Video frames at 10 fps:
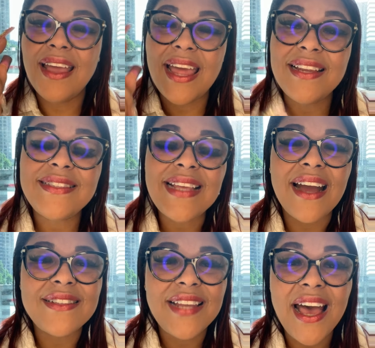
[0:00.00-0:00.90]
and it's
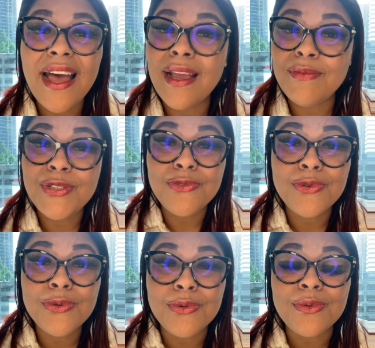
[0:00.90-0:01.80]
our time to
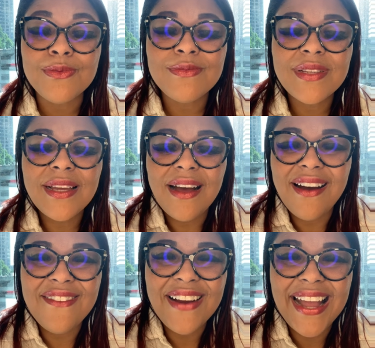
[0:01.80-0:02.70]
rule.
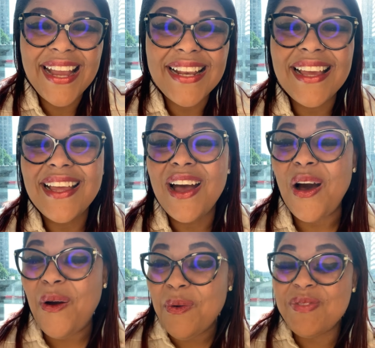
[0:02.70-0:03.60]
All right? I
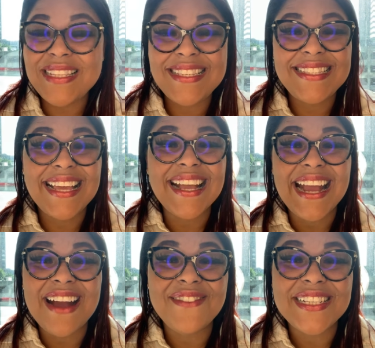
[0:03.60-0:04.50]
hope this has
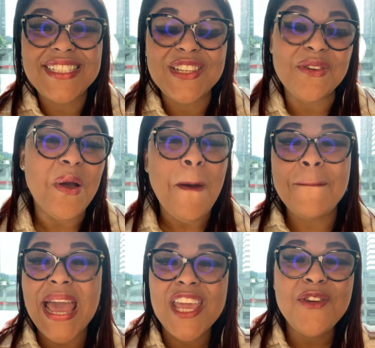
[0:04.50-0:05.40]
encouraged you.
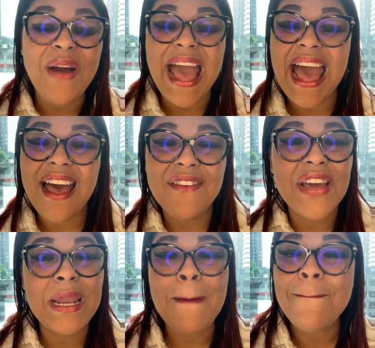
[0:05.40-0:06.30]
May you have
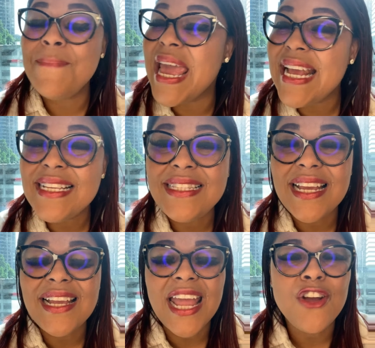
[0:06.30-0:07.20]
an
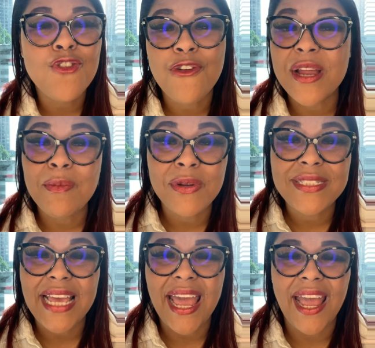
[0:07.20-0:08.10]
amazing, incredible
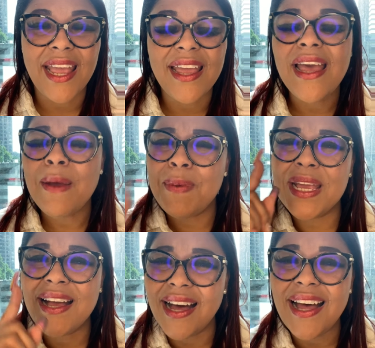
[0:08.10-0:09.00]
day
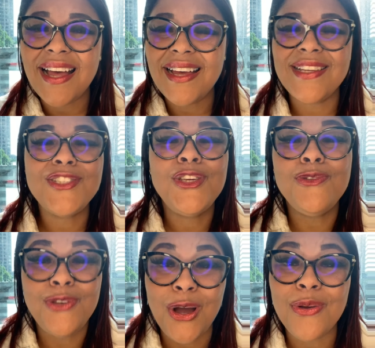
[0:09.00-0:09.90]
because you
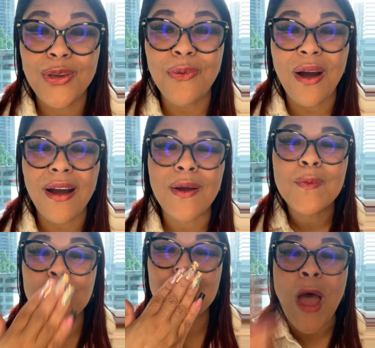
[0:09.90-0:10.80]
know you are.
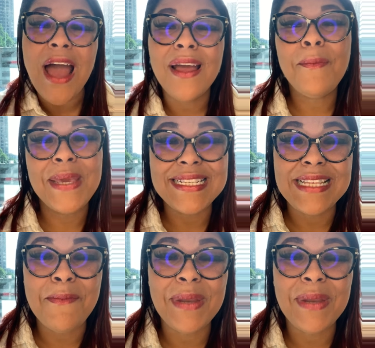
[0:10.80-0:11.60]
Peace and